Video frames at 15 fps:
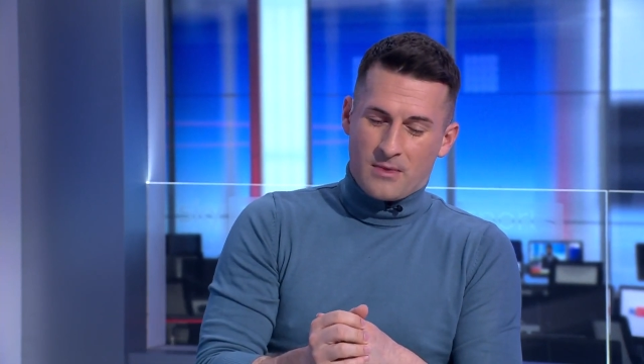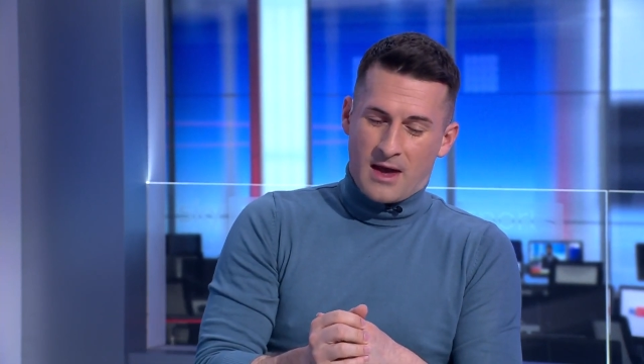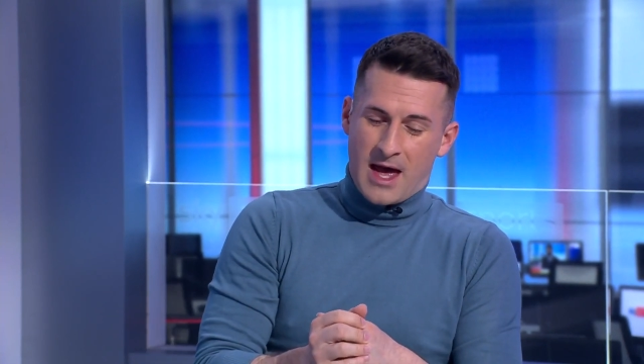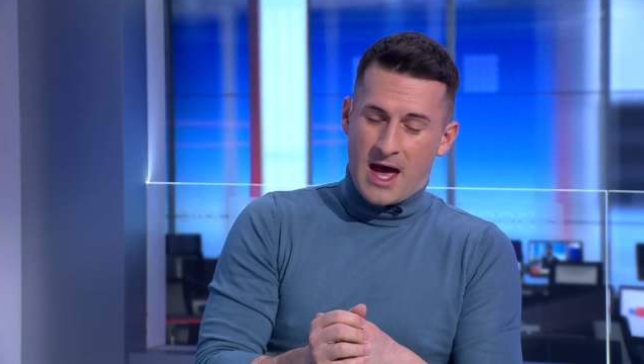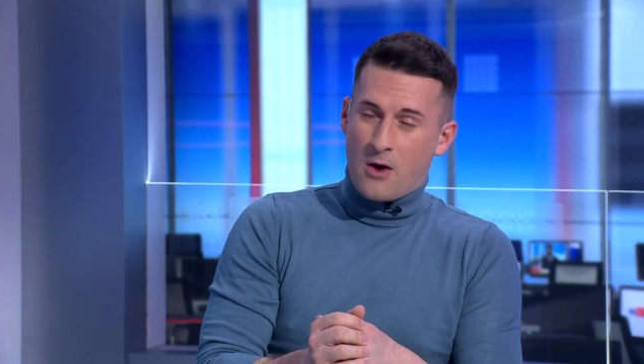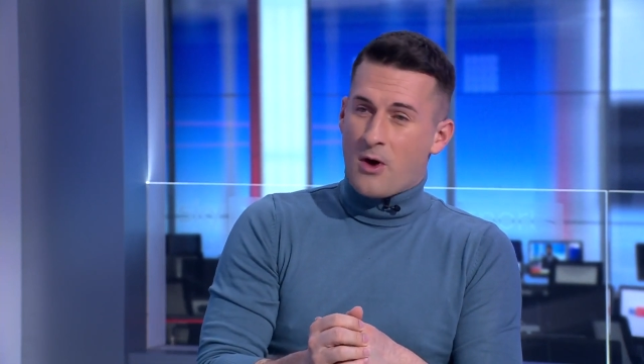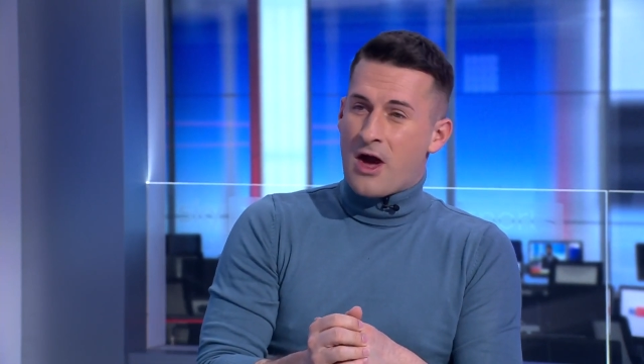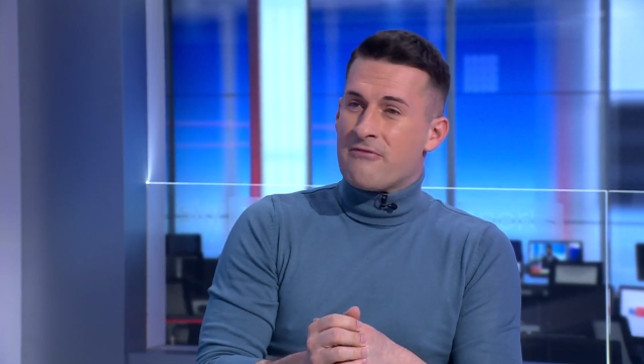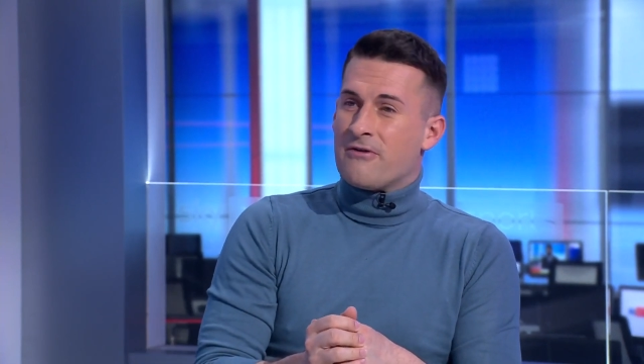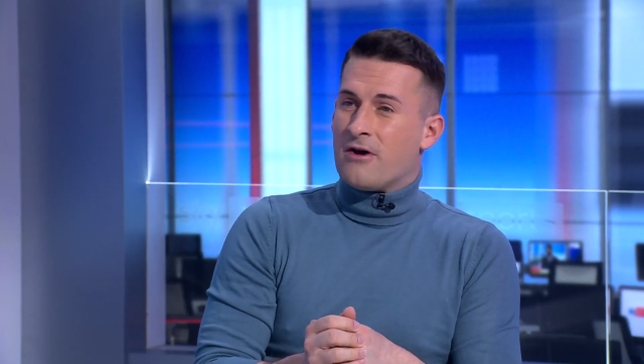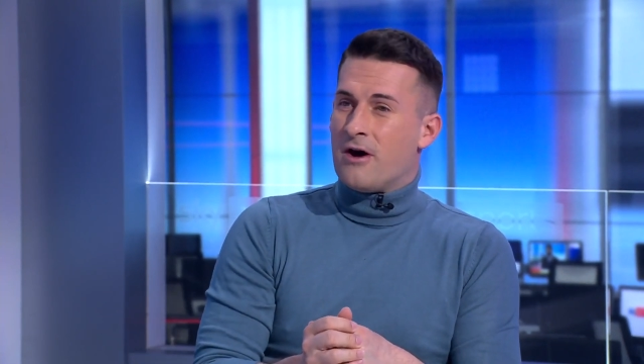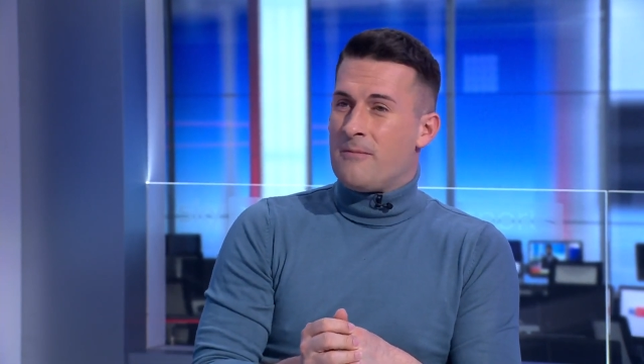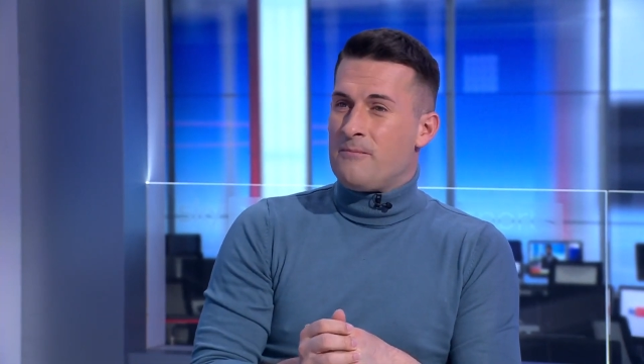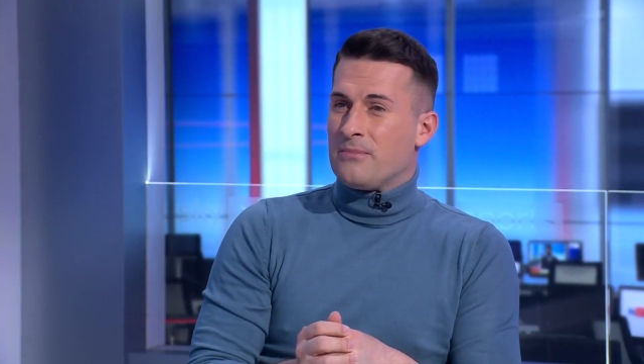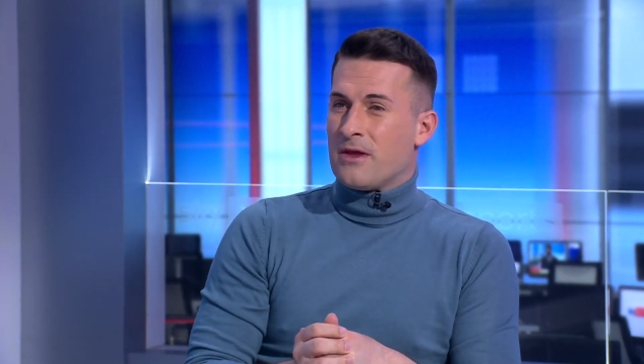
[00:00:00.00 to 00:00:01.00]

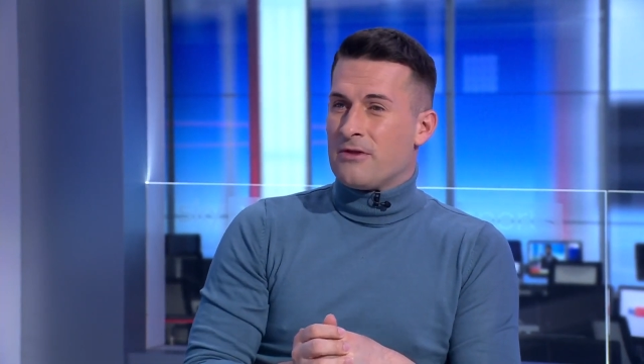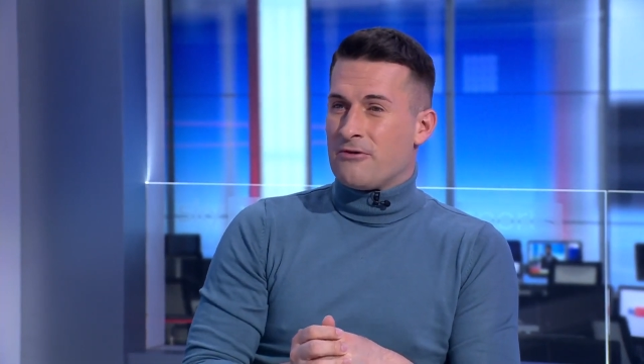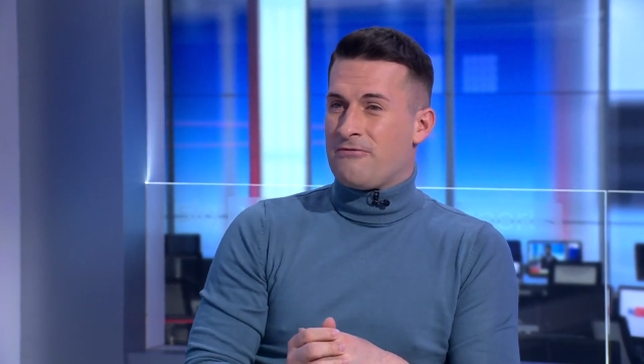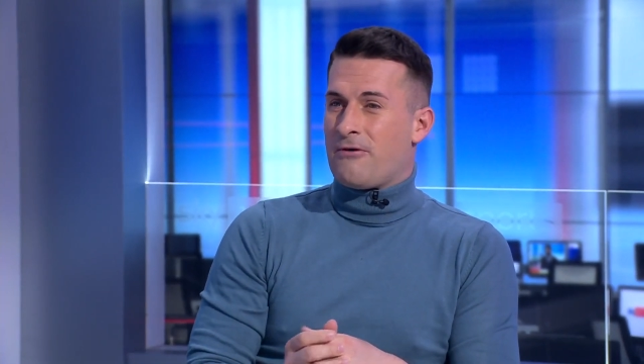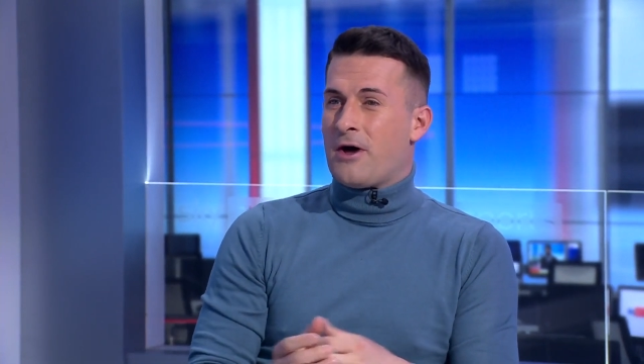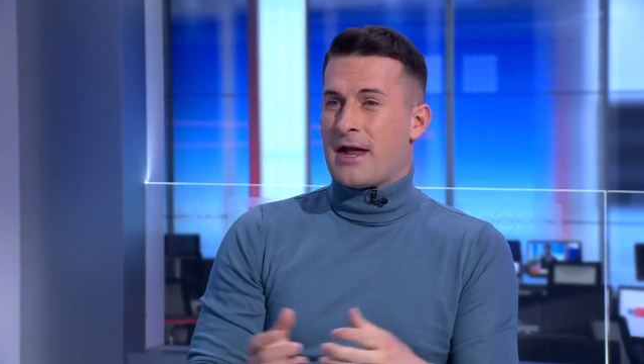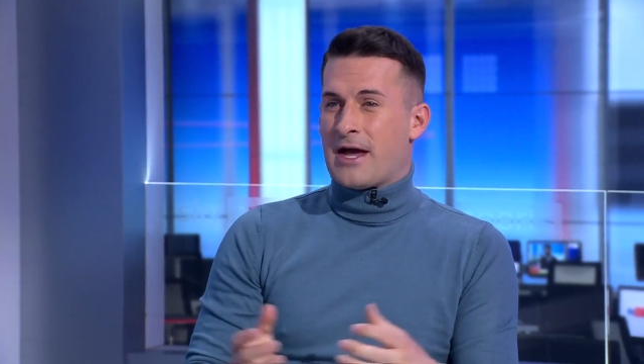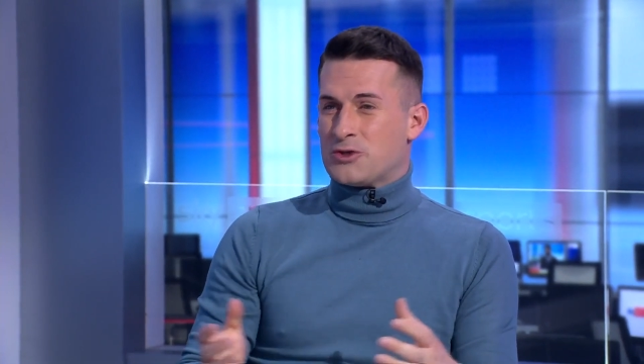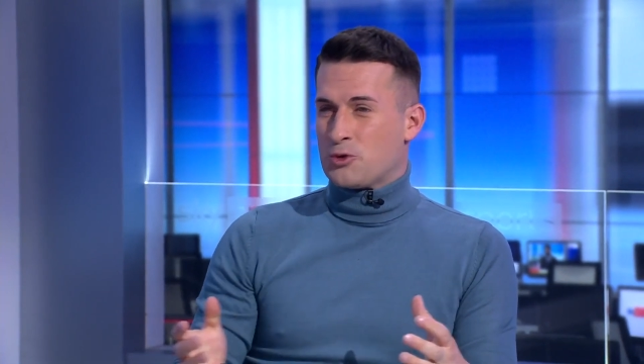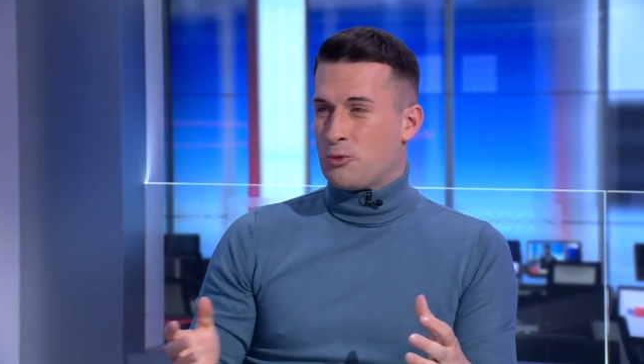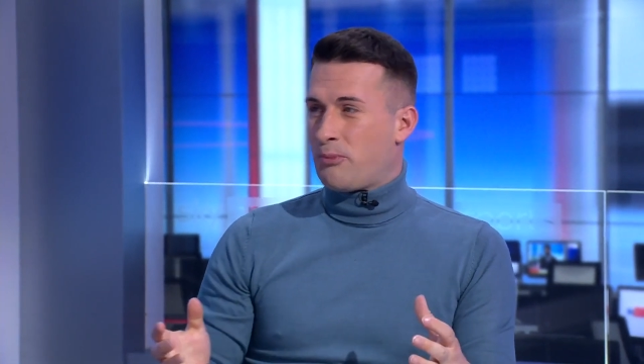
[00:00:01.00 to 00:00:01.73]
However, the financial